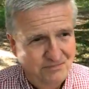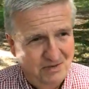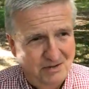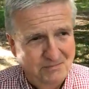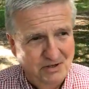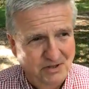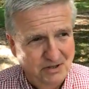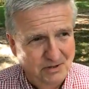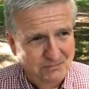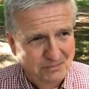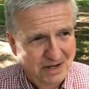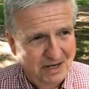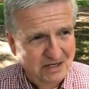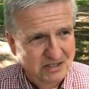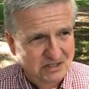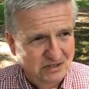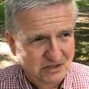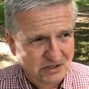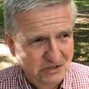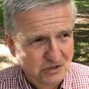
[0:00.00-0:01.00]
I'm on the
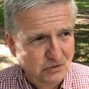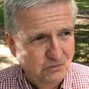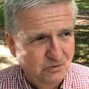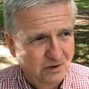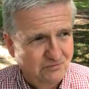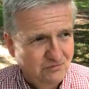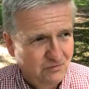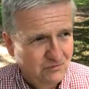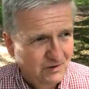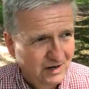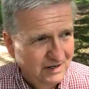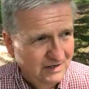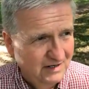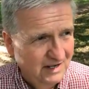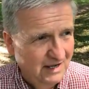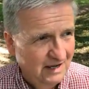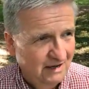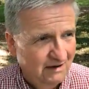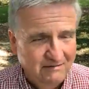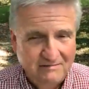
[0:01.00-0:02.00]
banks of the New River right
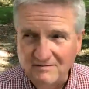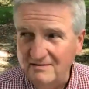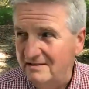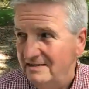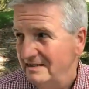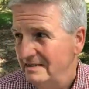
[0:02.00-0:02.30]
now.